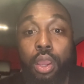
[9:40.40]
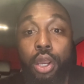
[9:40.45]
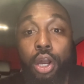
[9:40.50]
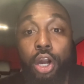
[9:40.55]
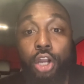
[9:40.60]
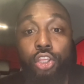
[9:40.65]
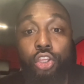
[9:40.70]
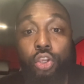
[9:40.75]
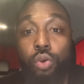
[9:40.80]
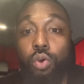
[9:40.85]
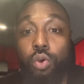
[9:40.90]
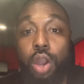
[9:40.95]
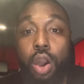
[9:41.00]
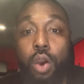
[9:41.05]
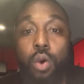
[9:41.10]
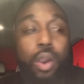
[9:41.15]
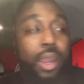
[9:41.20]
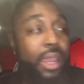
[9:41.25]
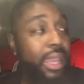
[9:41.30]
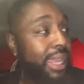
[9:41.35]
You
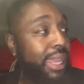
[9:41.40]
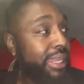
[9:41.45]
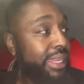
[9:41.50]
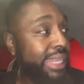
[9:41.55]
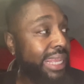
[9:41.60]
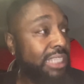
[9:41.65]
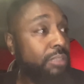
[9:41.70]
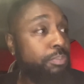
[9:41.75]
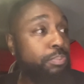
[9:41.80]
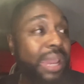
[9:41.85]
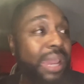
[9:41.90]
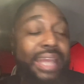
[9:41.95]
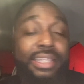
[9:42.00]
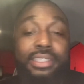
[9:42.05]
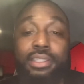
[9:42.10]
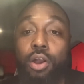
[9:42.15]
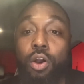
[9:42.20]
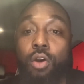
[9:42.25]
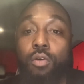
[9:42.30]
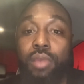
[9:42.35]
go, and this
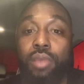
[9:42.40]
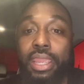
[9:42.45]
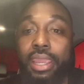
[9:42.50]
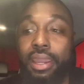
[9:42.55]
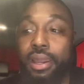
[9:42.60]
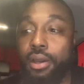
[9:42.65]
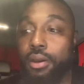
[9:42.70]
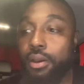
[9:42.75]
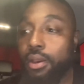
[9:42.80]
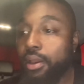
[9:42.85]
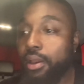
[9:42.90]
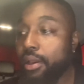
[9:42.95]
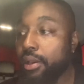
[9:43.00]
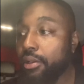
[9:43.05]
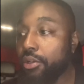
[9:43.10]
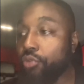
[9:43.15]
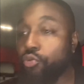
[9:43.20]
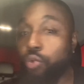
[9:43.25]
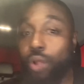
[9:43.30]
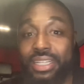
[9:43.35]
pastor over here
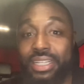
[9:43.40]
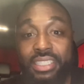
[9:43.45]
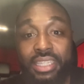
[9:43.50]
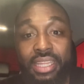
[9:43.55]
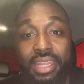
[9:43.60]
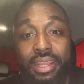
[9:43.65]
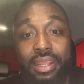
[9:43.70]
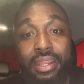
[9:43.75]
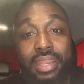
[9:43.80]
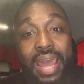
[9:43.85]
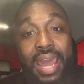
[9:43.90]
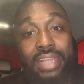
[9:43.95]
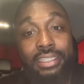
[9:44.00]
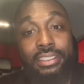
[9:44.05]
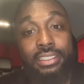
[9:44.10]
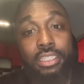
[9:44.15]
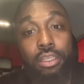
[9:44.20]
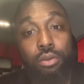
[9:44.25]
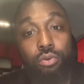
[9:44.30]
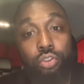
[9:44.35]
dressing in a nice
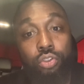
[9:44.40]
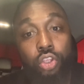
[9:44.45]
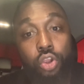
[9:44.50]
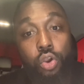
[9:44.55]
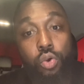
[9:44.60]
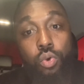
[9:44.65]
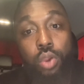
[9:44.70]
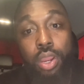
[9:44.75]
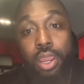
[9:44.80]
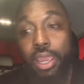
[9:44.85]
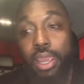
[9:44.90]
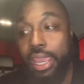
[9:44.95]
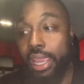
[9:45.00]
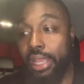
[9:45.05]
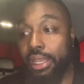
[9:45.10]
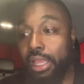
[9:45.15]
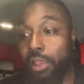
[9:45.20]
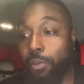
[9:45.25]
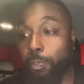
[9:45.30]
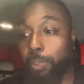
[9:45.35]
silk suit,
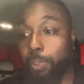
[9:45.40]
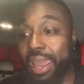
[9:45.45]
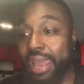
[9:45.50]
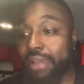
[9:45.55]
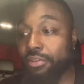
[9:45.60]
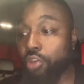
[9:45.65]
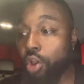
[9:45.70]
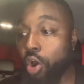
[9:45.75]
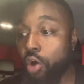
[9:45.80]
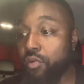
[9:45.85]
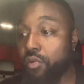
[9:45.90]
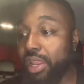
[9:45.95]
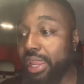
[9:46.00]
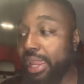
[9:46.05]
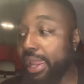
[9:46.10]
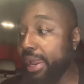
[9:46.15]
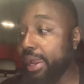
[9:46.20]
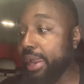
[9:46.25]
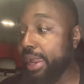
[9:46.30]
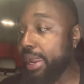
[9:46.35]
and this pastor over
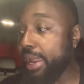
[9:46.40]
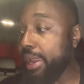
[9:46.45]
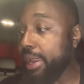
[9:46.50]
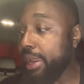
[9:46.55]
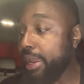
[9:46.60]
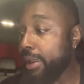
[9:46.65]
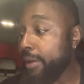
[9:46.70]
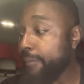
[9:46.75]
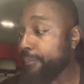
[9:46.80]
here ain't,